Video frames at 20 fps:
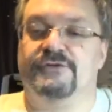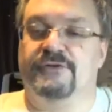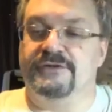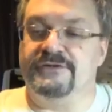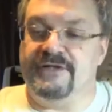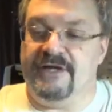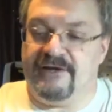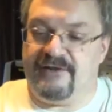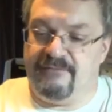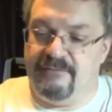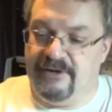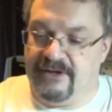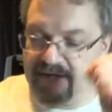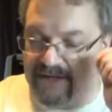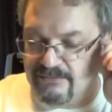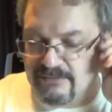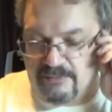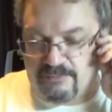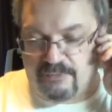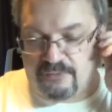George asked me to
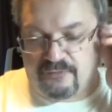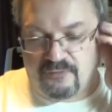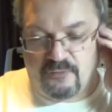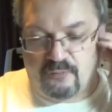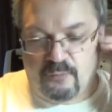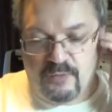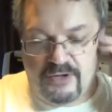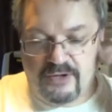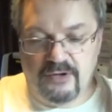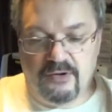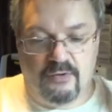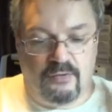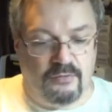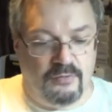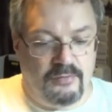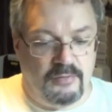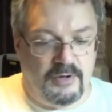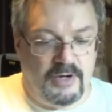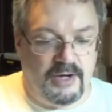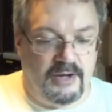come up with some
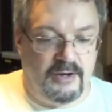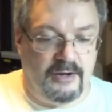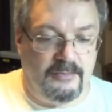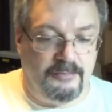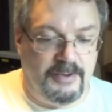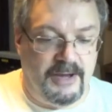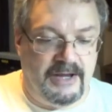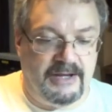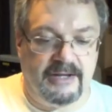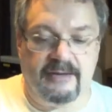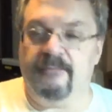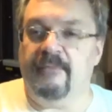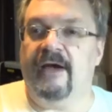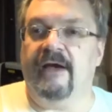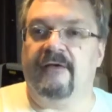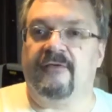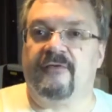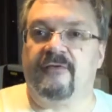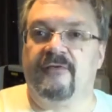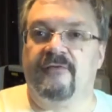window painting
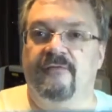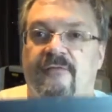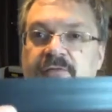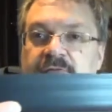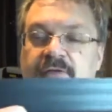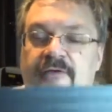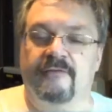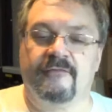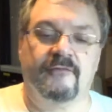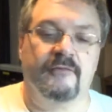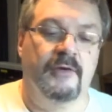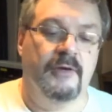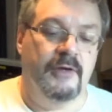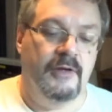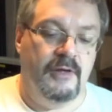masks for this.